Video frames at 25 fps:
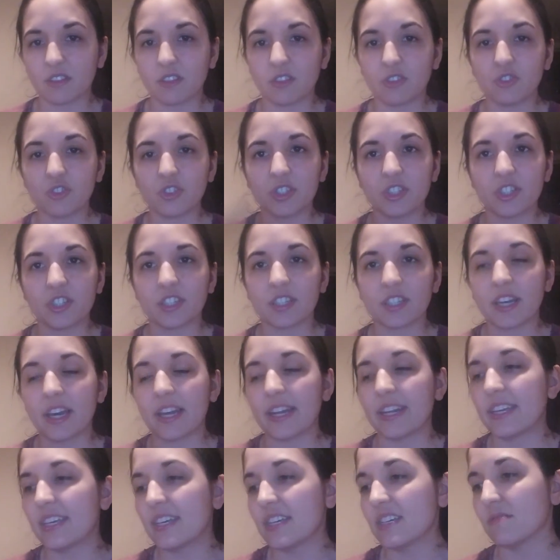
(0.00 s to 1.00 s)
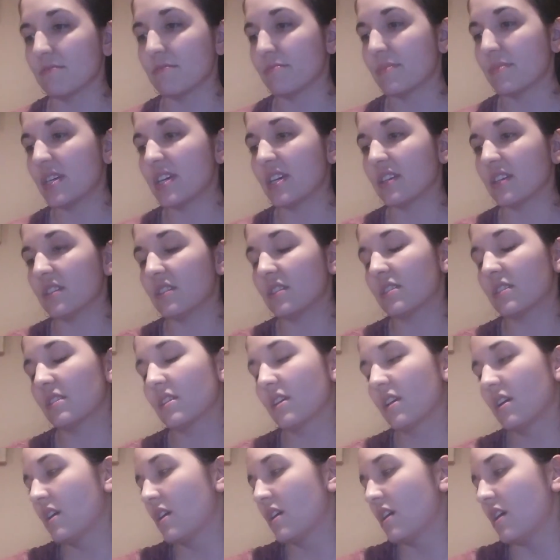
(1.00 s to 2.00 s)
usually just kind of hit and miss.
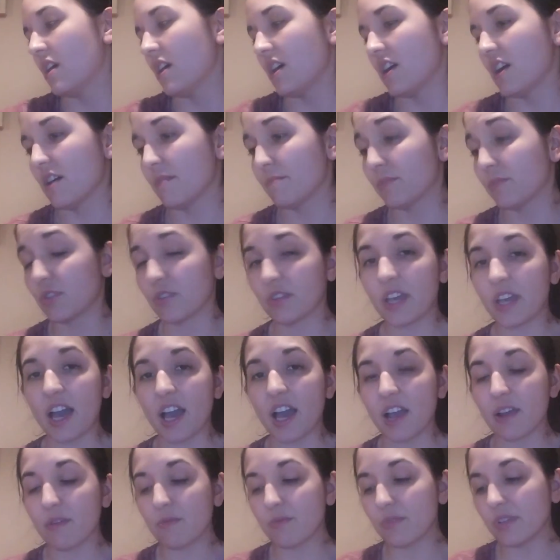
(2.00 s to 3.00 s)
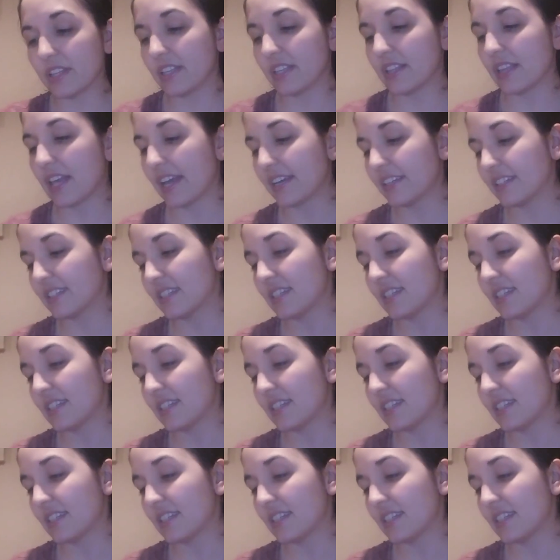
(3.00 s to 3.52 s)
So yeah, I really liked